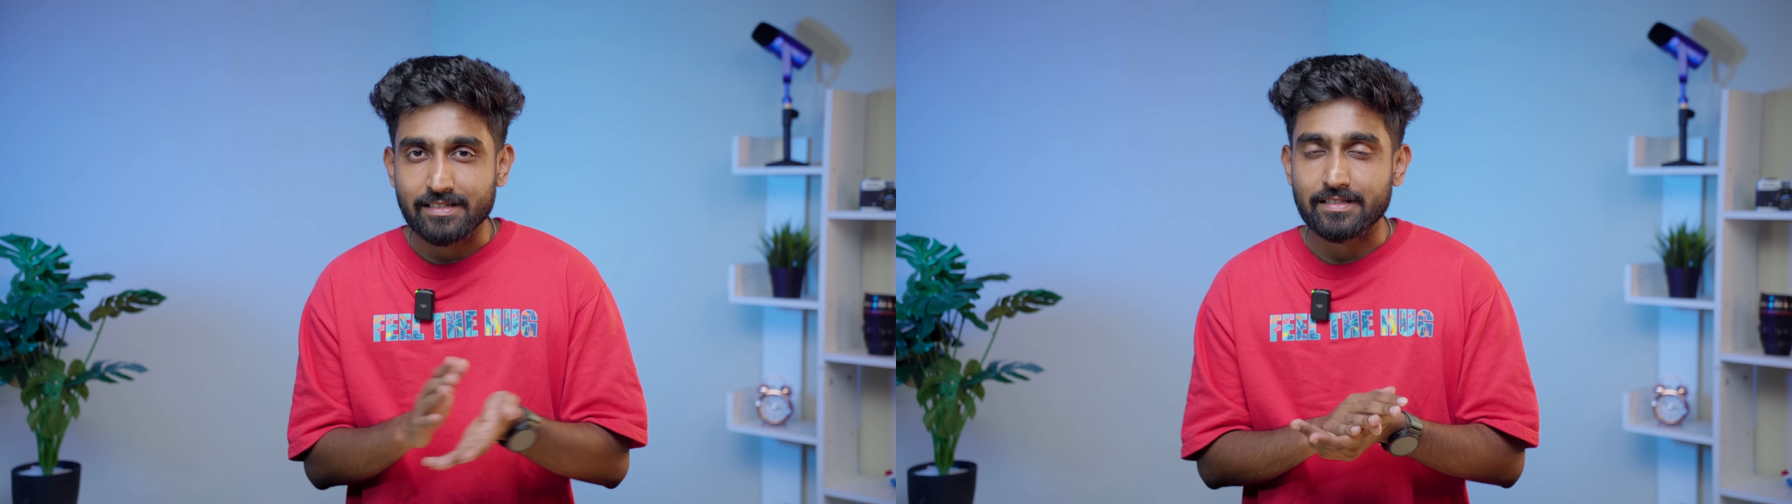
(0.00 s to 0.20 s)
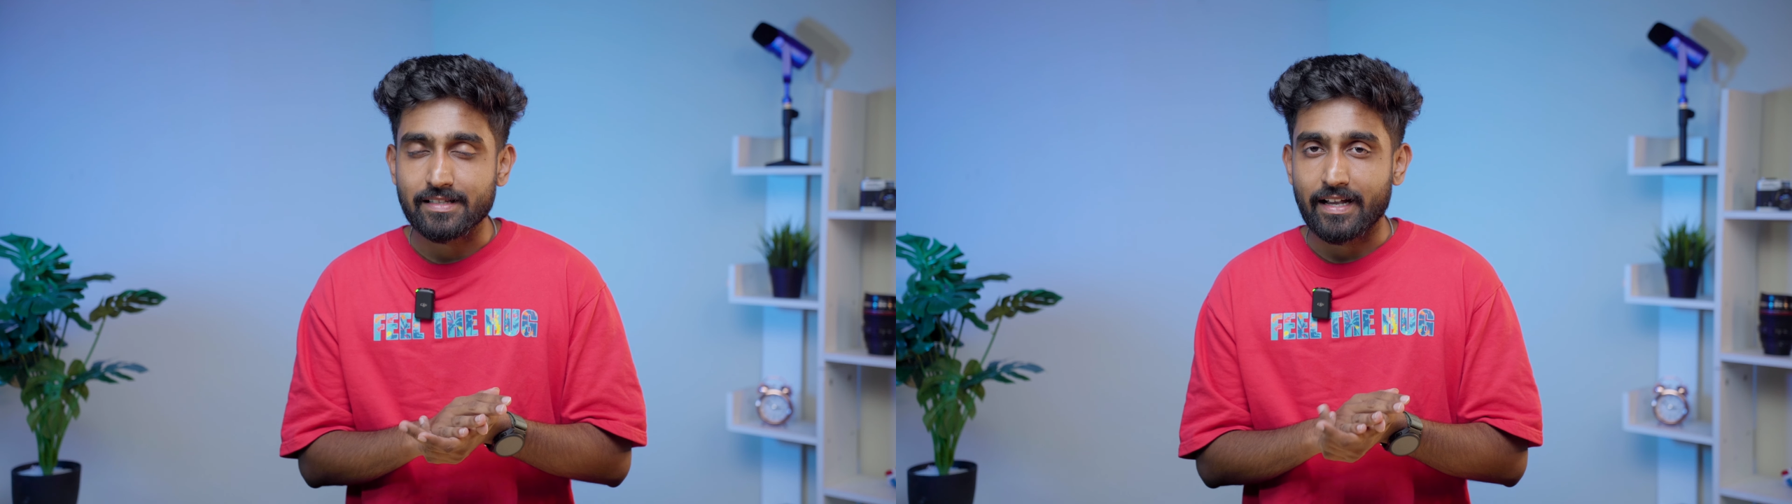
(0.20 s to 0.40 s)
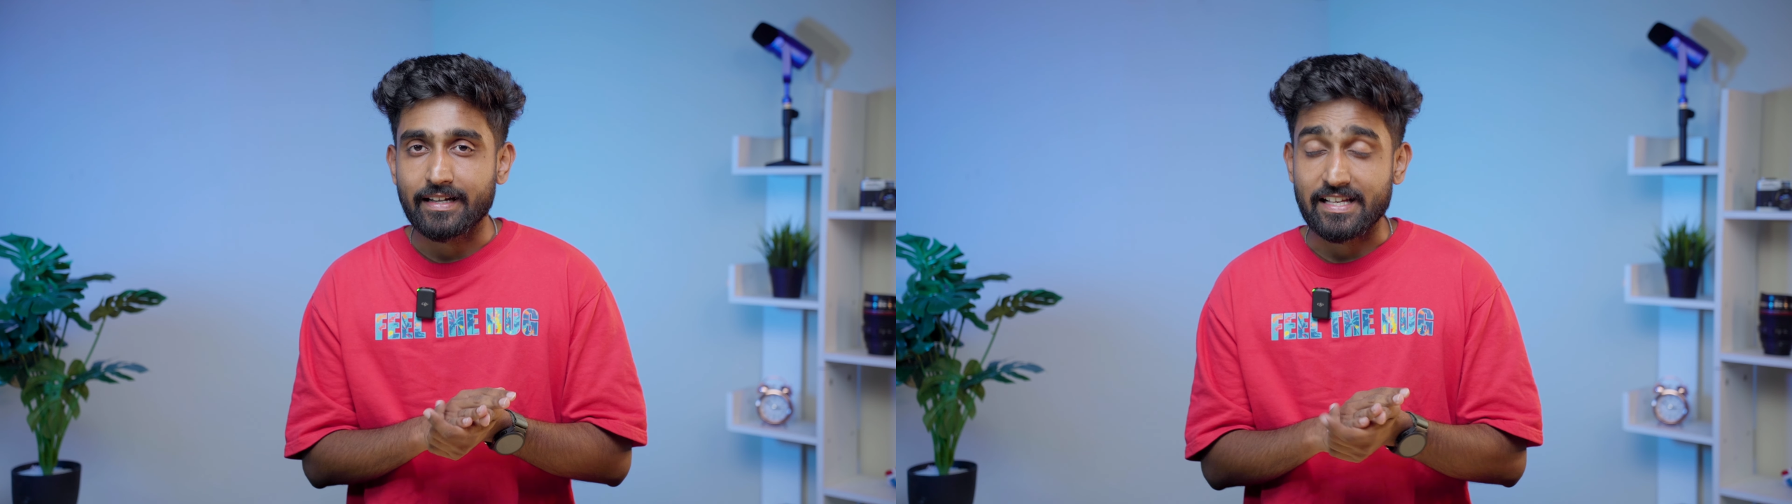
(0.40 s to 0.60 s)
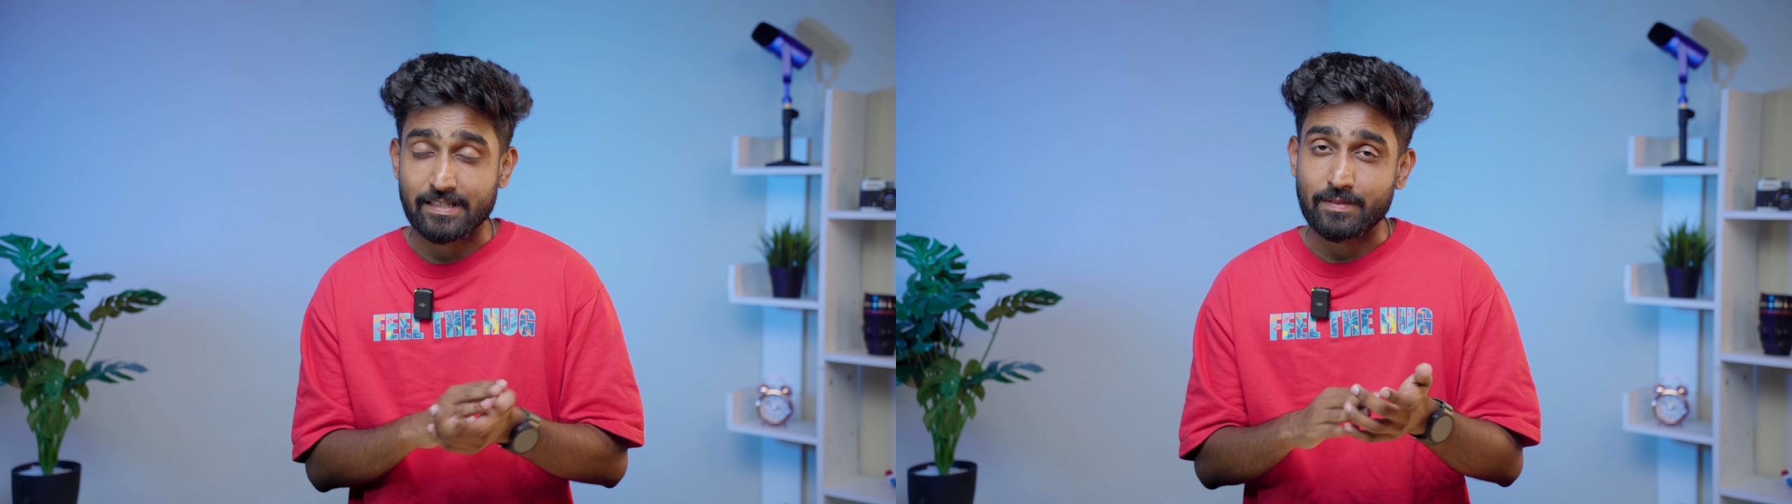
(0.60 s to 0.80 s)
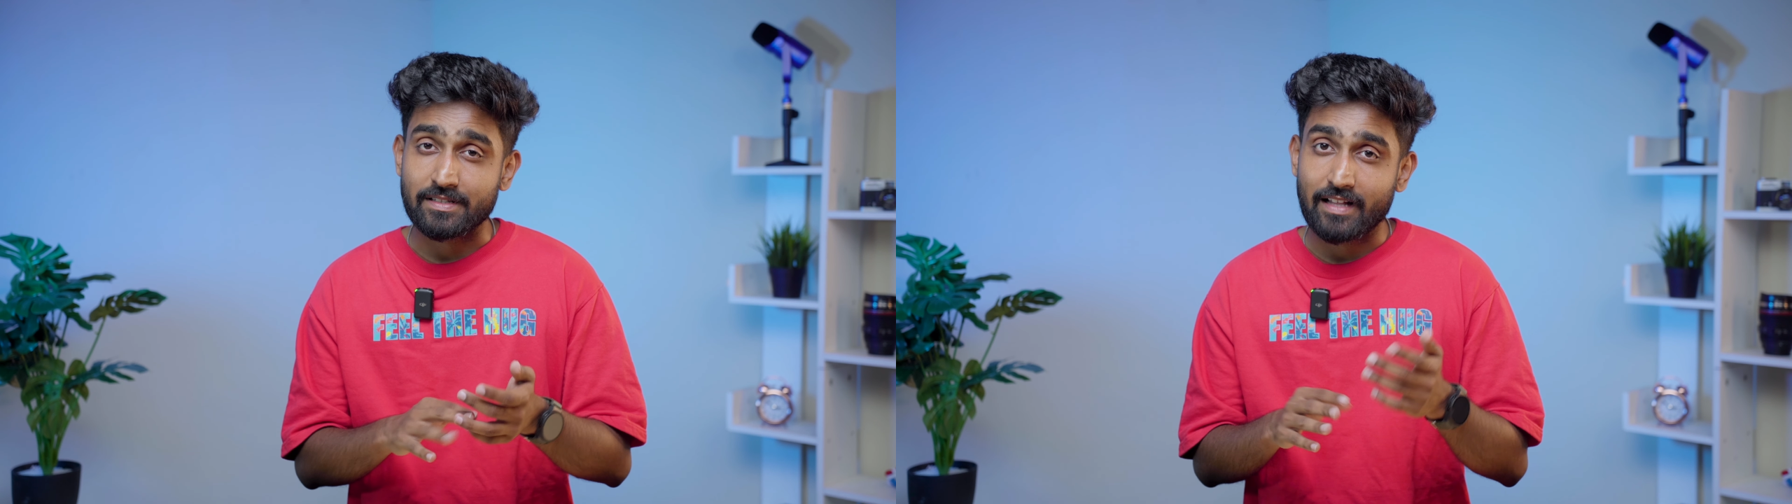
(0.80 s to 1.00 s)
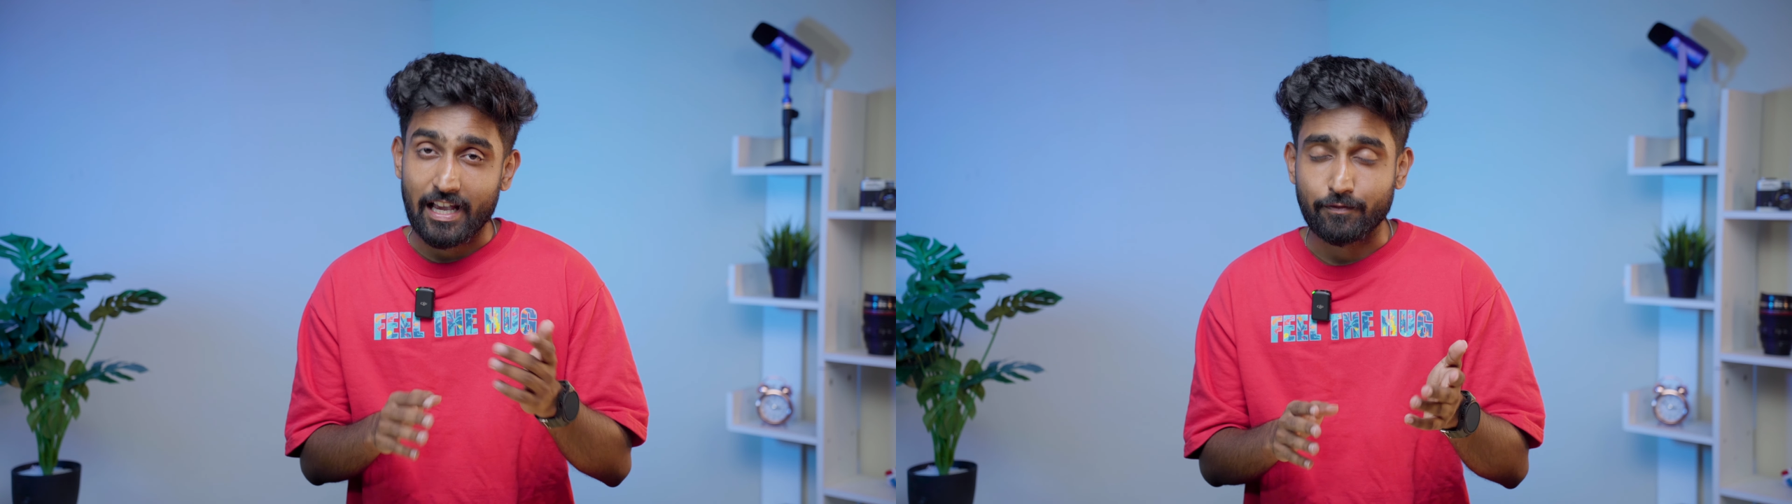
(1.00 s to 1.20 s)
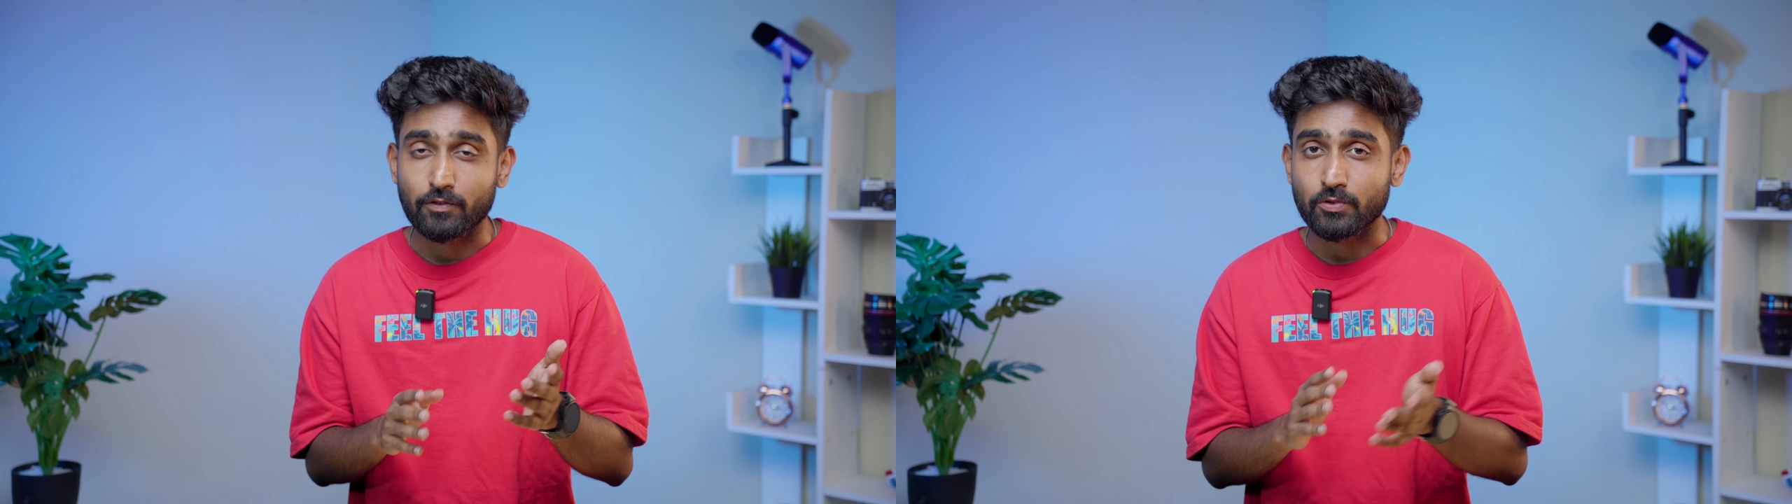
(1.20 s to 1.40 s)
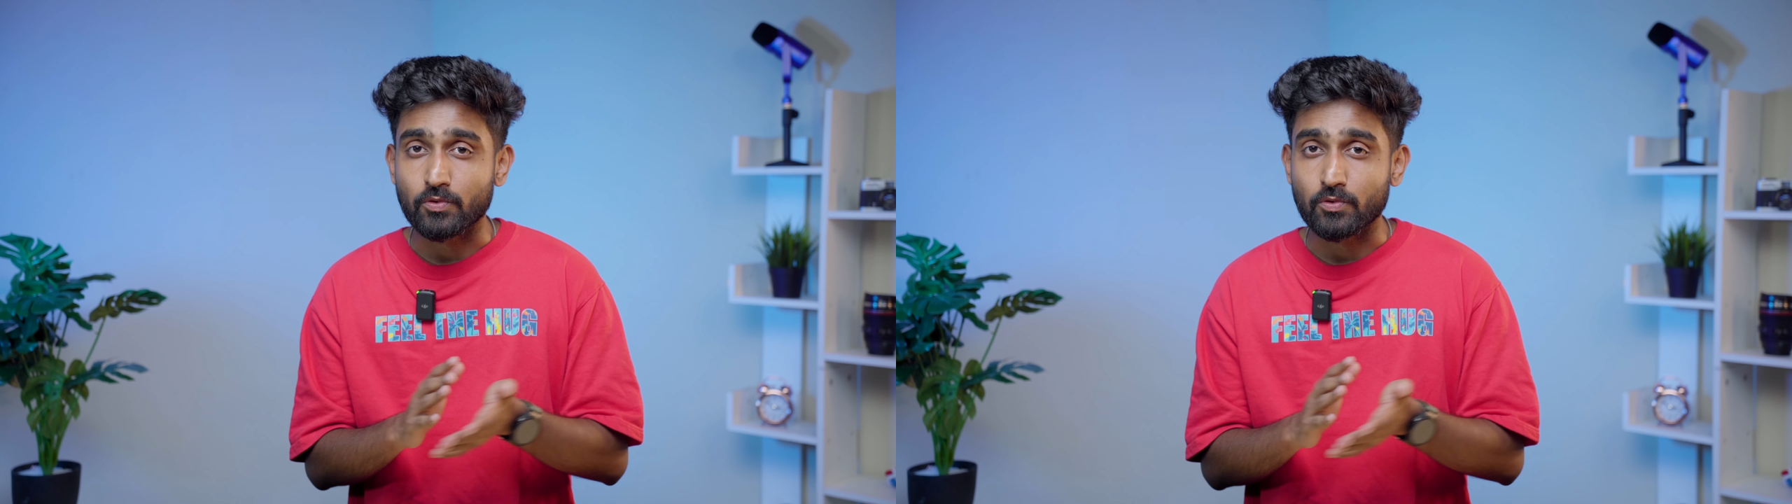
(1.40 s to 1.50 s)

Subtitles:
this design, especially iPhone